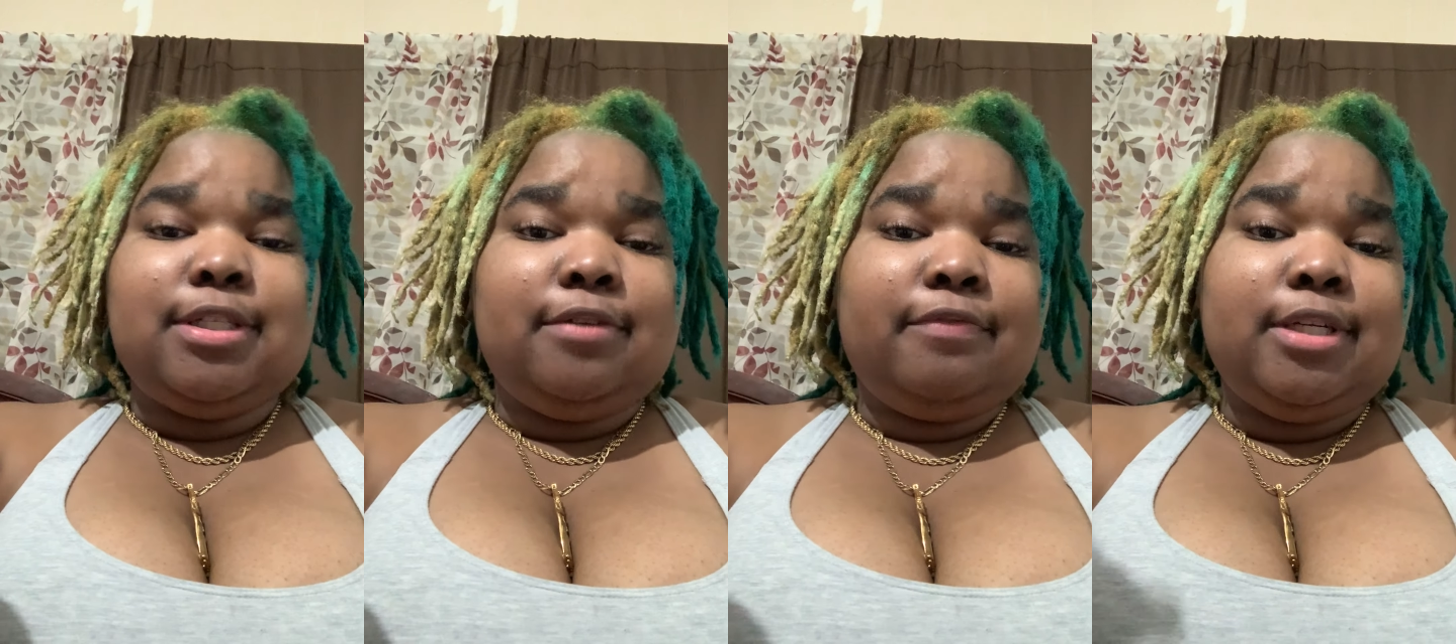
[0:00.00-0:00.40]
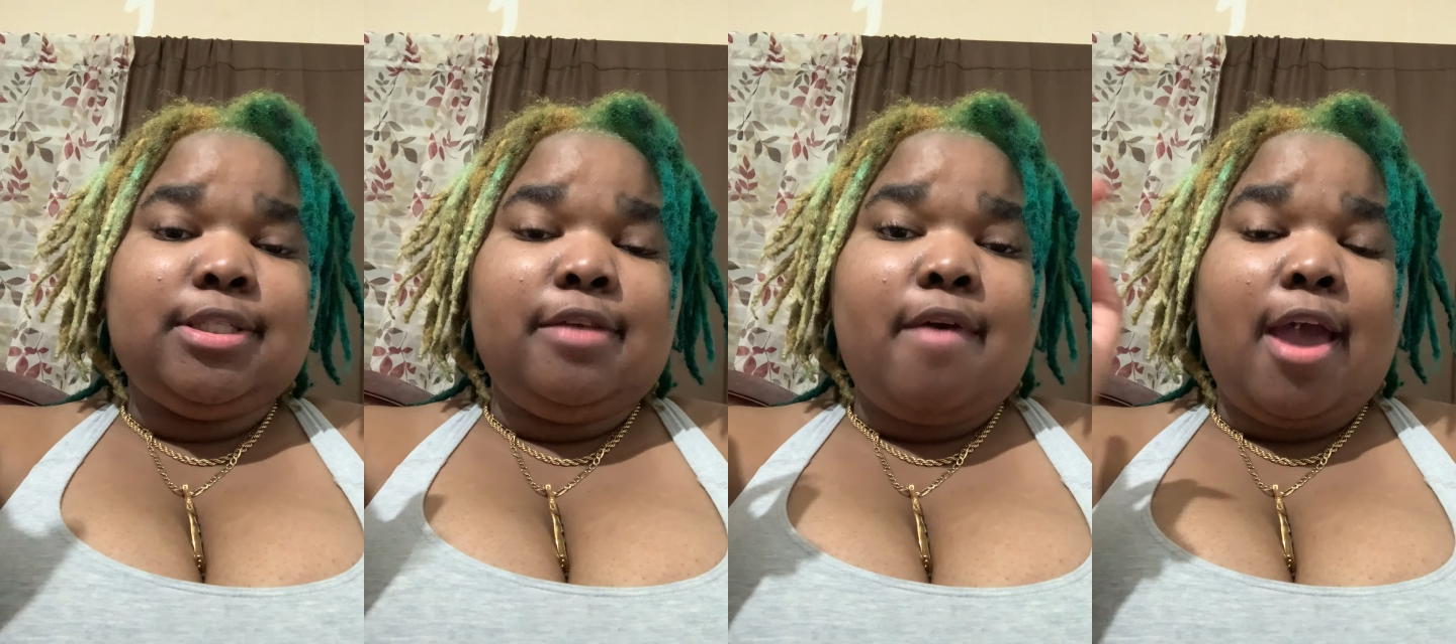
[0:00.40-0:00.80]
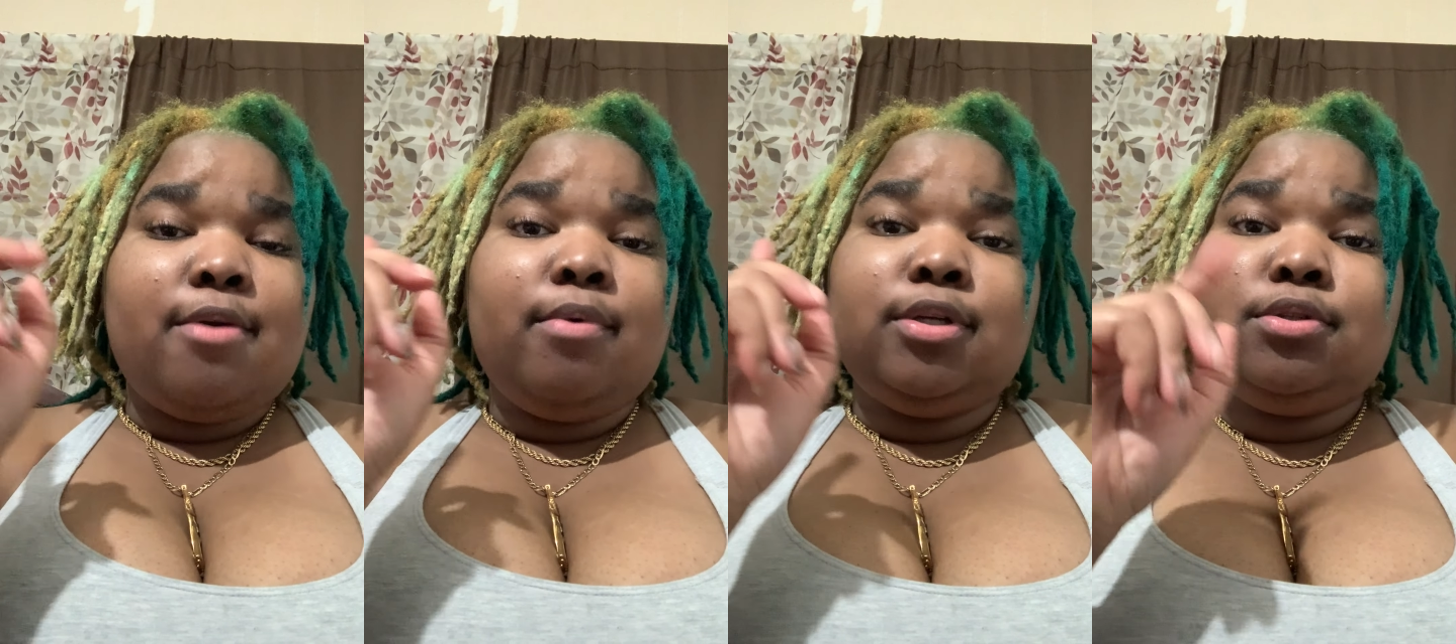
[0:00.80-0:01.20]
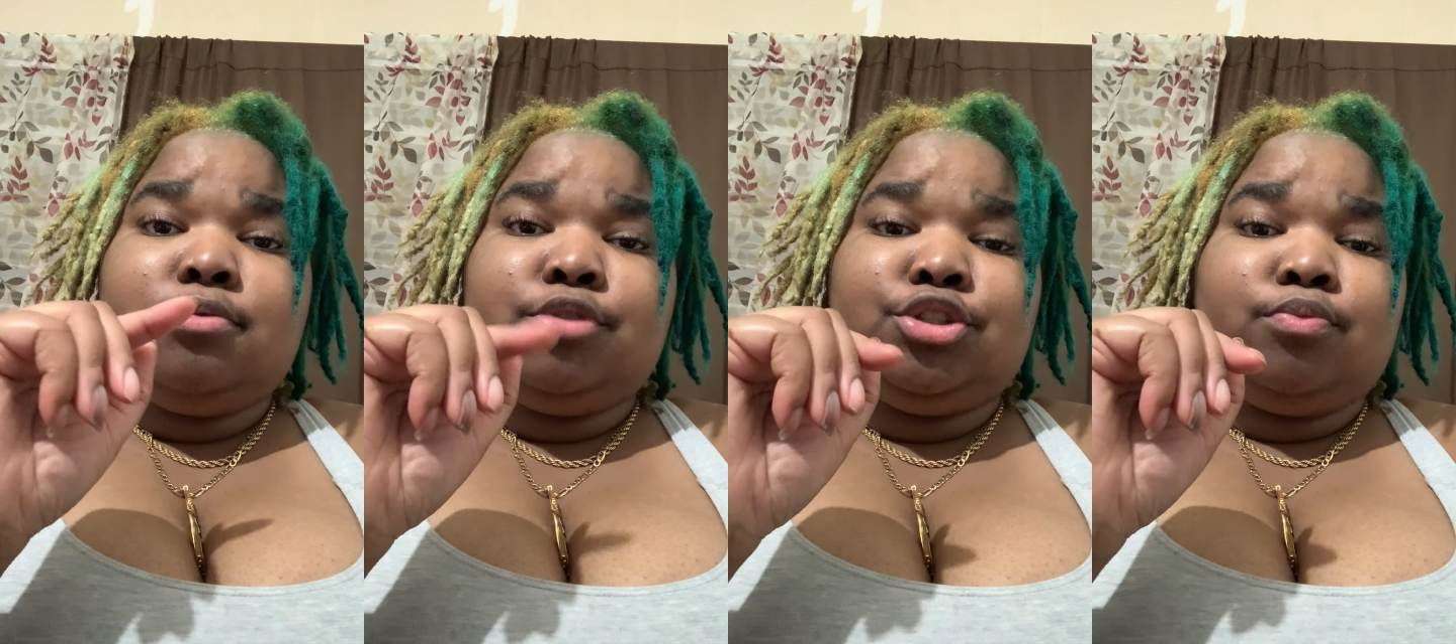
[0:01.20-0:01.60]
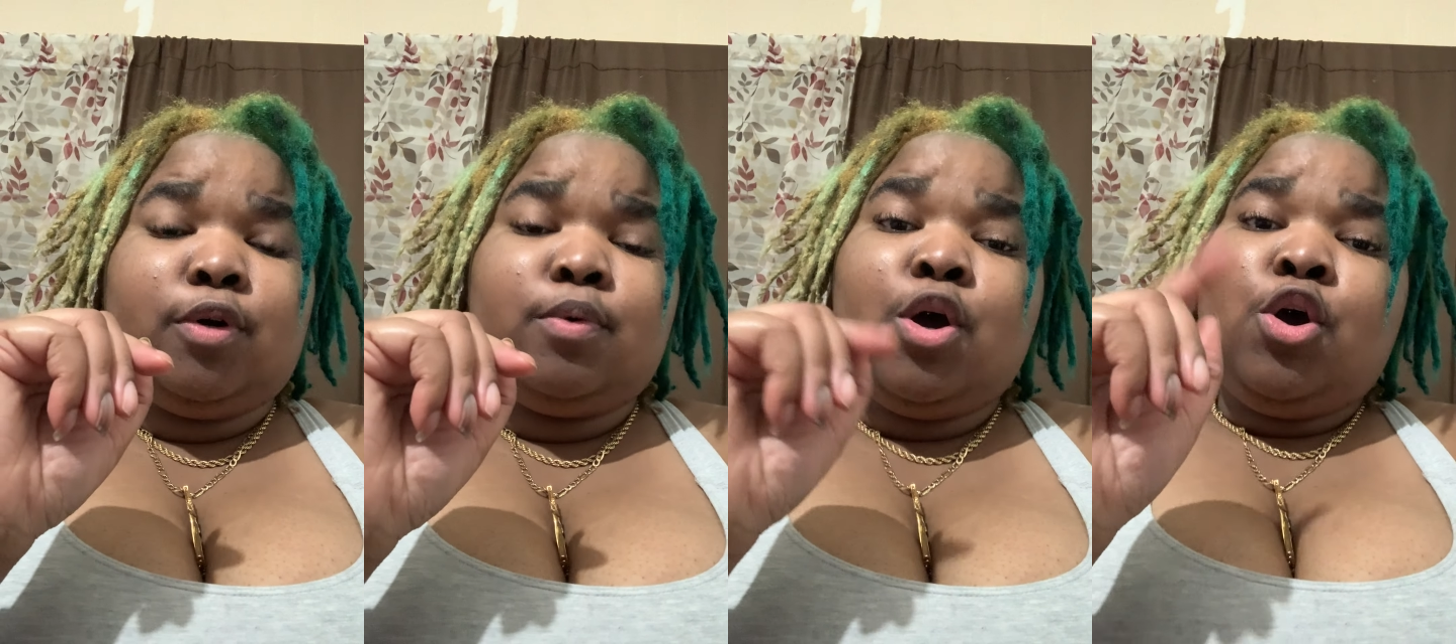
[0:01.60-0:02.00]
to the fullest. Live it how you want to do what you
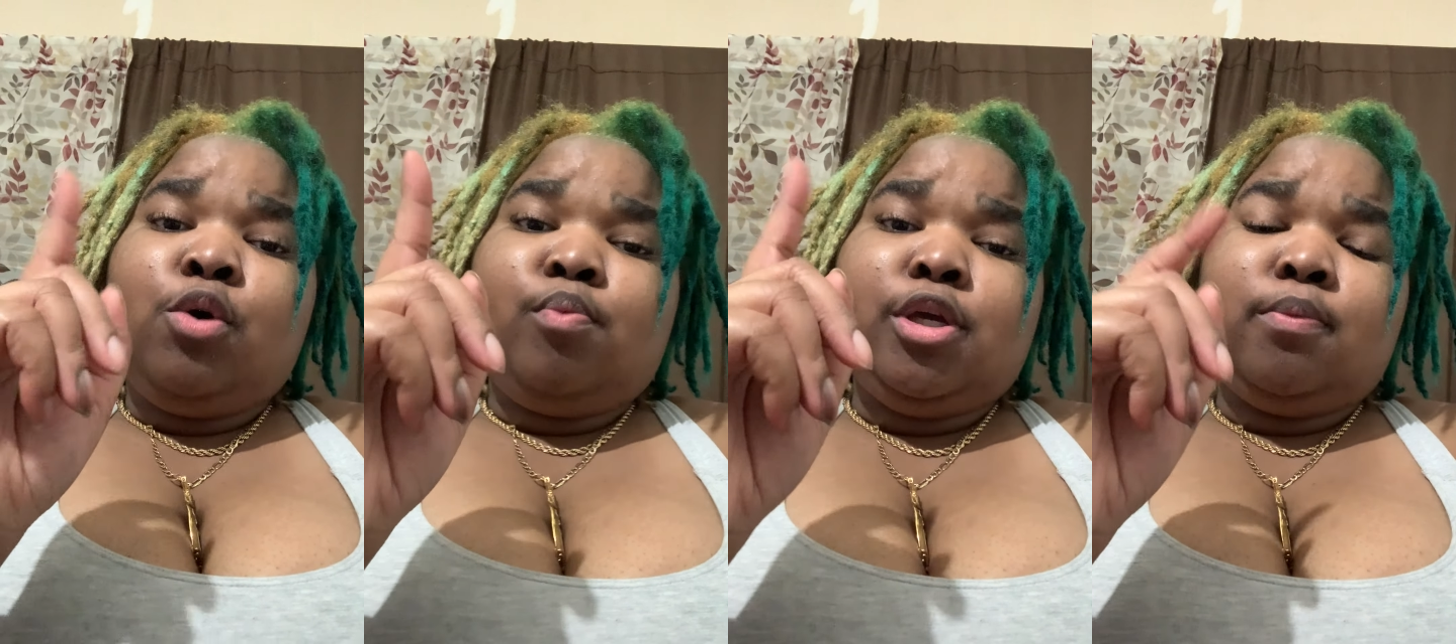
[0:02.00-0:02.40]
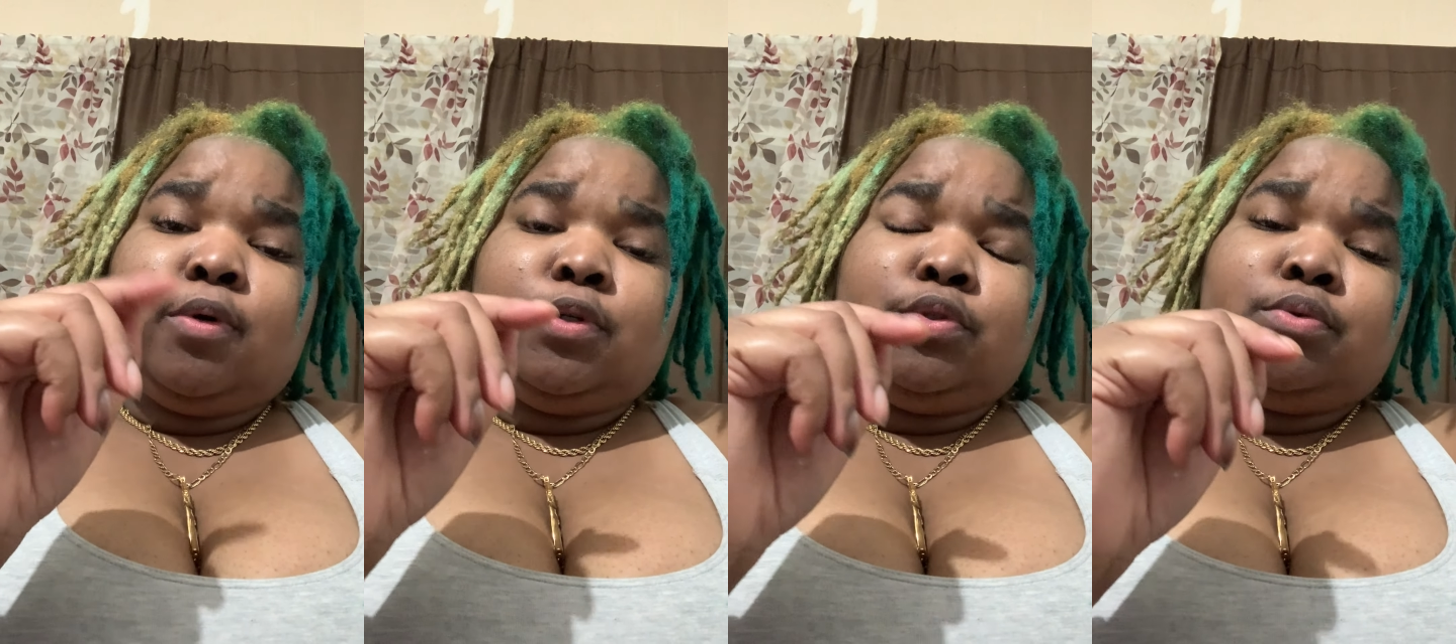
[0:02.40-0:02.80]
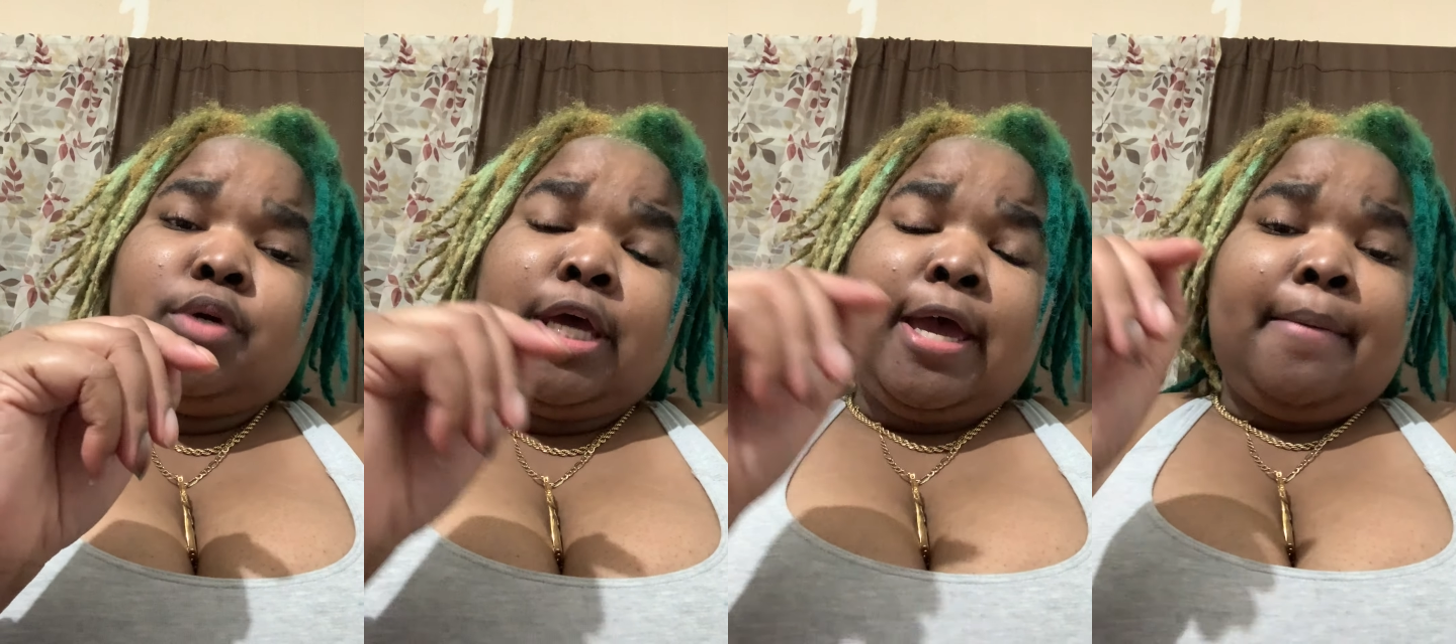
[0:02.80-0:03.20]
want when you want to do it.